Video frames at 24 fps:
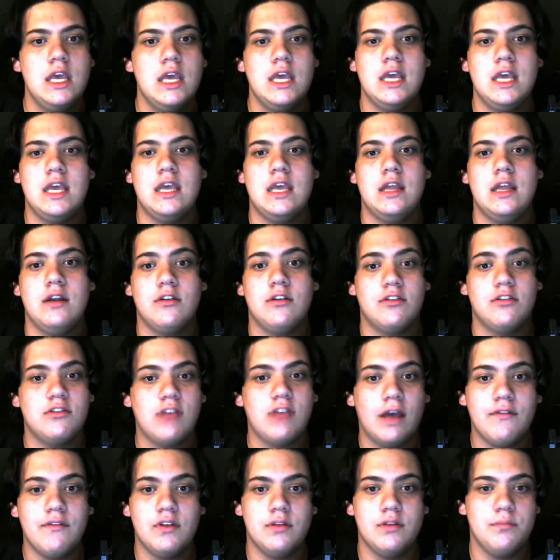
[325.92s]
in
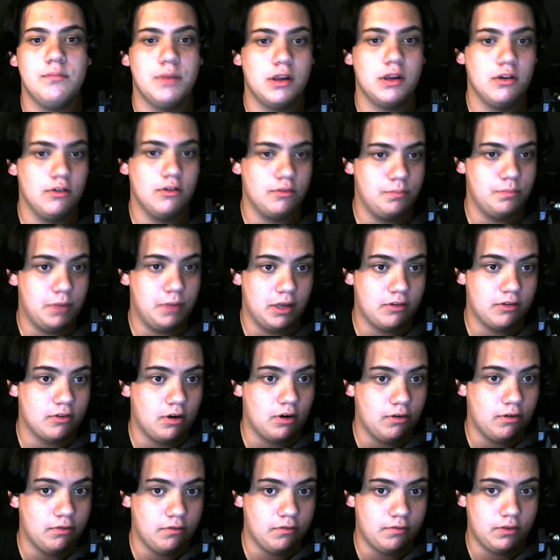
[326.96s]
7 because based
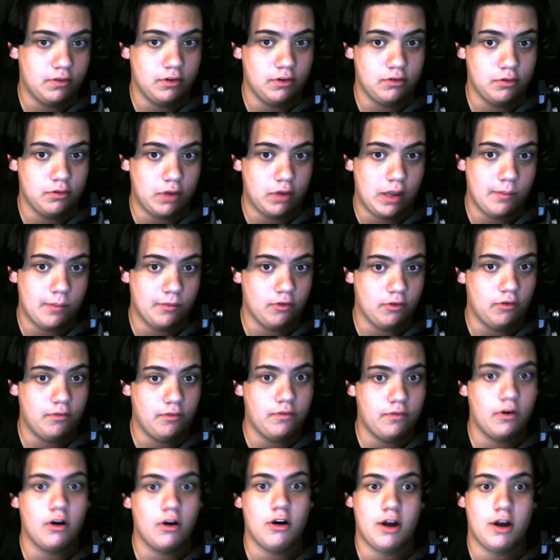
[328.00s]
off of the 2 games so
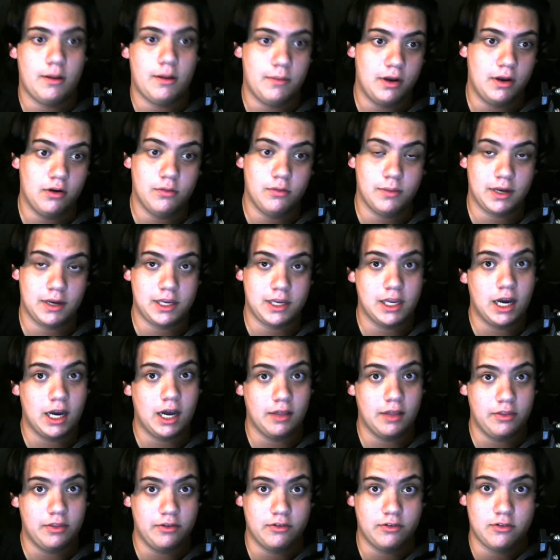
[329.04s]
far, I mean, oh my God,
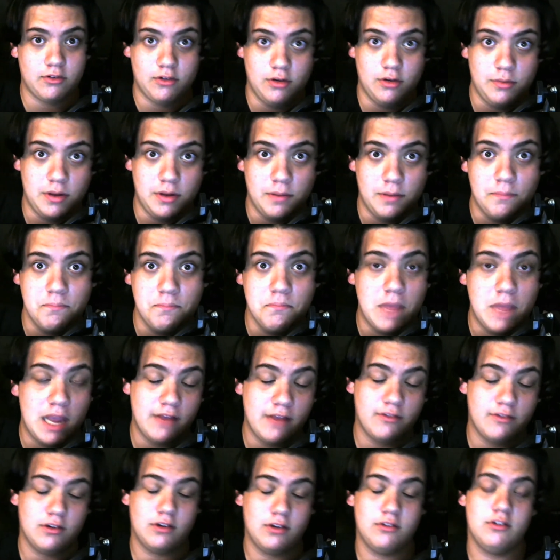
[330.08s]
this is going to be an
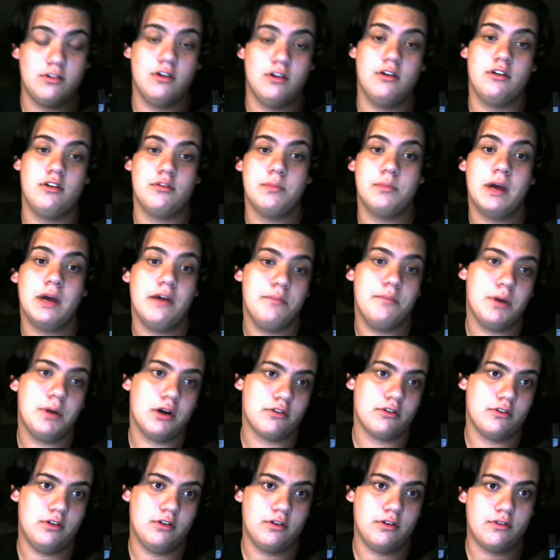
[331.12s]
amazing series. But I have
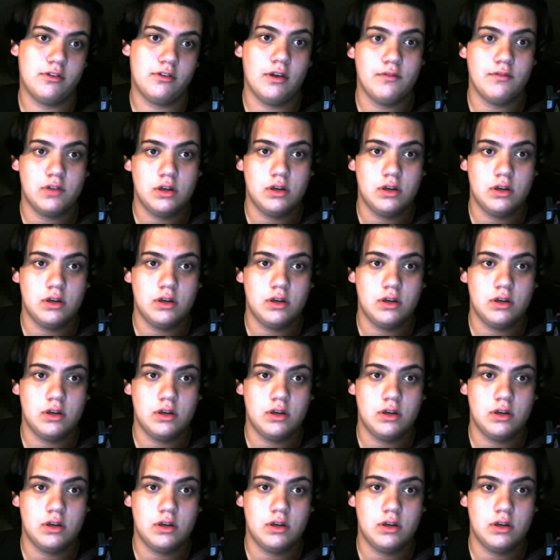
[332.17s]
Boston in 7.